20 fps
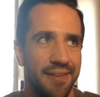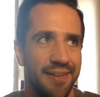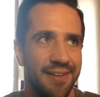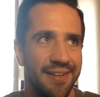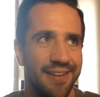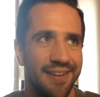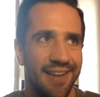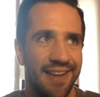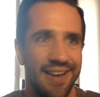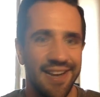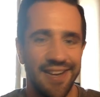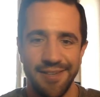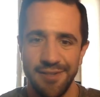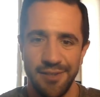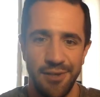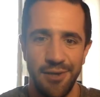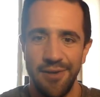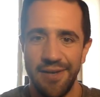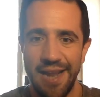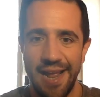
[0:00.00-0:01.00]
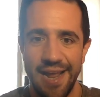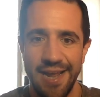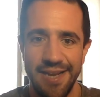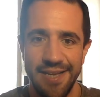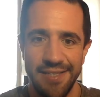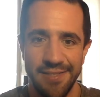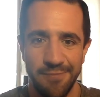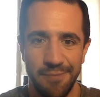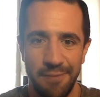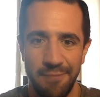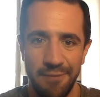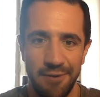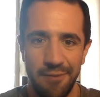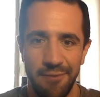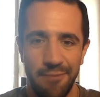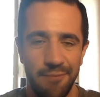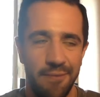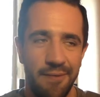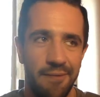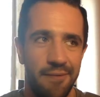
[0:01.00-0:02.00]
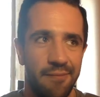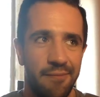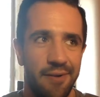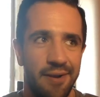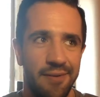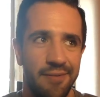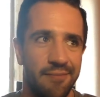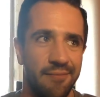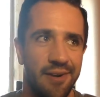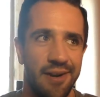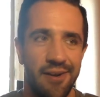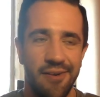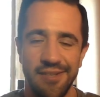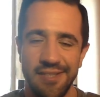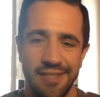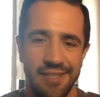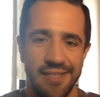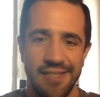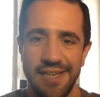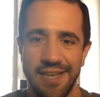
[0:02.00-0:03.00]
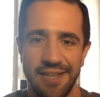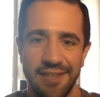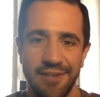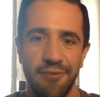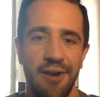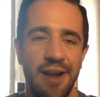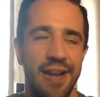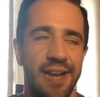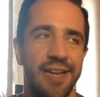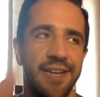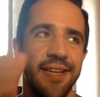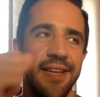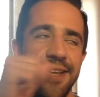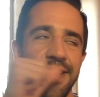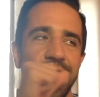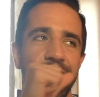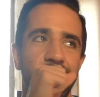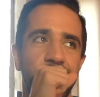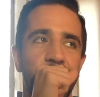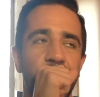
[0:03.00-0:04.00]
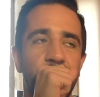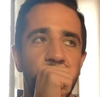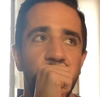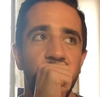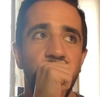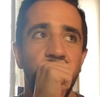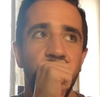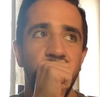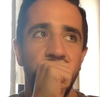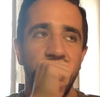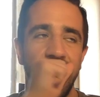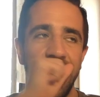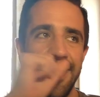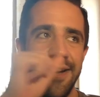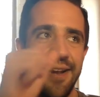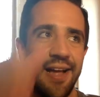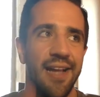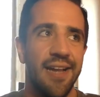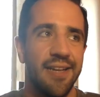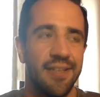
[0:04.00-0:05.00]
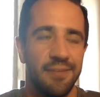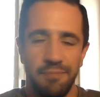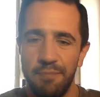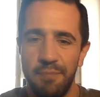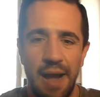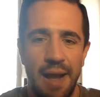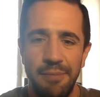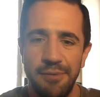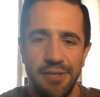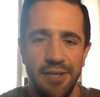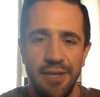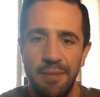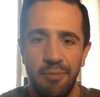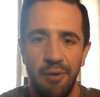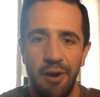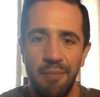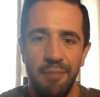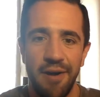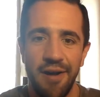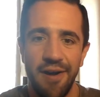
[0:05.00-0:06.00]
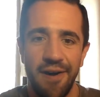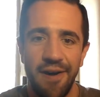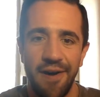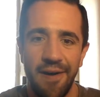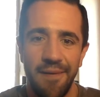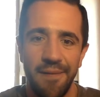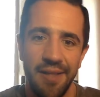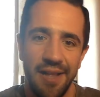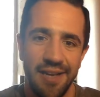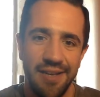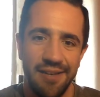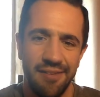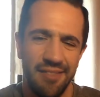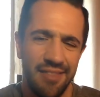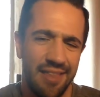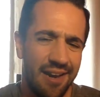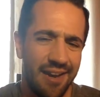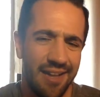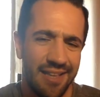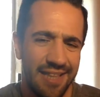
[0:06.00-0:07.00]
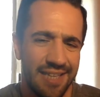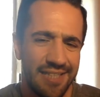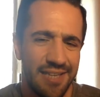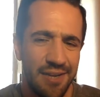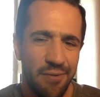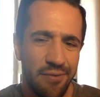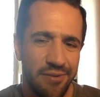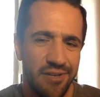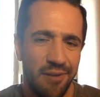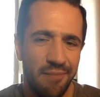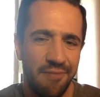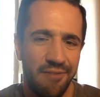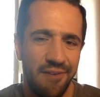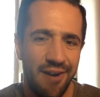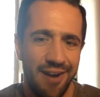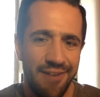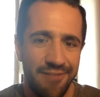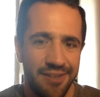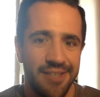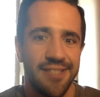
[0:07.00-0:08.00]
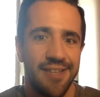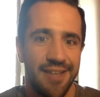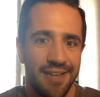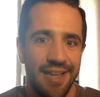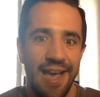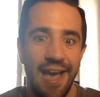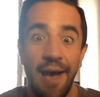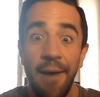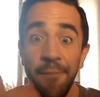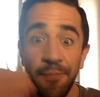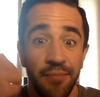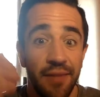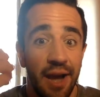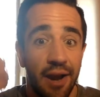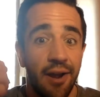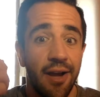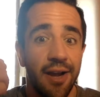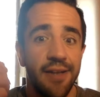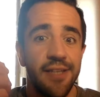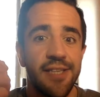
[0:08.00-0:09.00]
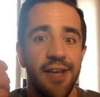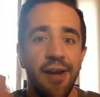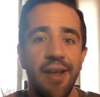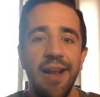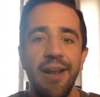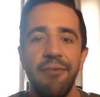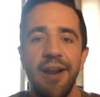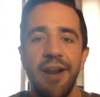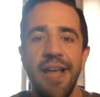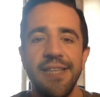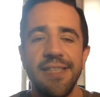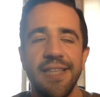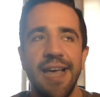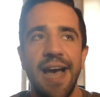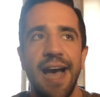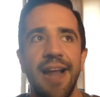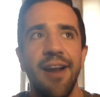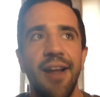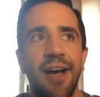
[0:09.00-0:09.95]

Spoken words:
Like 2 days when when I was in 6th grade, and like absolutely broke my heart. And they're like, that's in your top 5, and it's like, yeah. And I can totally relate to that.